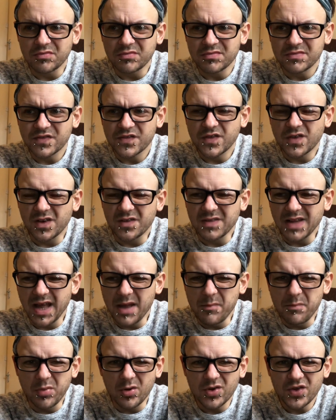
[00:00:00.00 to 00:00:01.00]
sort of
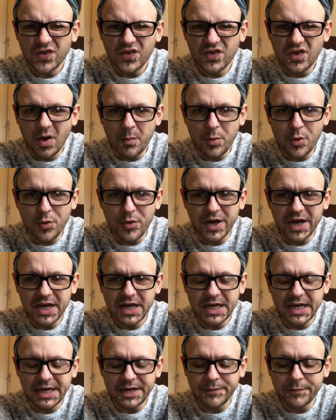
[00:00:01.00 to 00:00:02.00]
like book snobbery
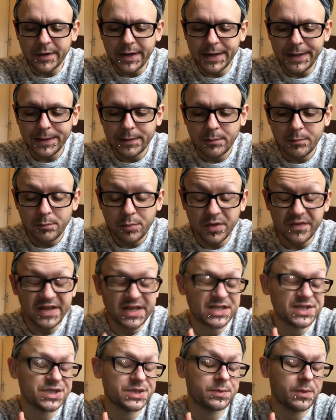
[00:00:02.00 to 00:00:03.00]
in any way, but
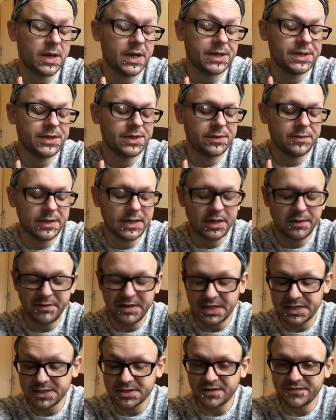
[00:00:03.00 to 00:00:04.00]
that's just what I do
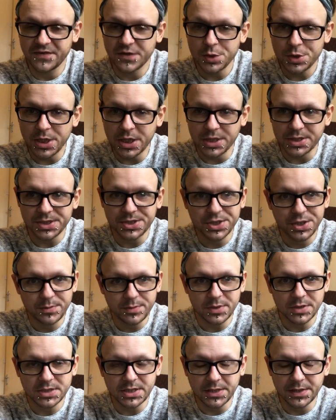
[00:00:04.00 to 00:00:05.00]
anyway. So I've usually got 2
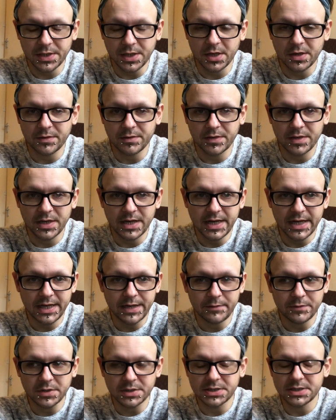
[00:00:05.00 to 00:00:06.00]
books on the go at any
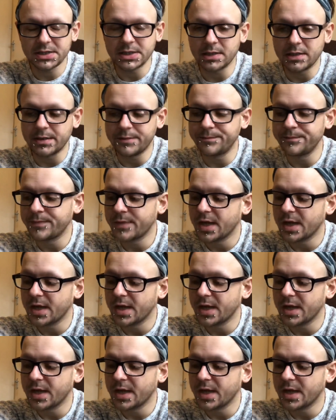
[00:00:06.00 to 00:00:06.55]
one time,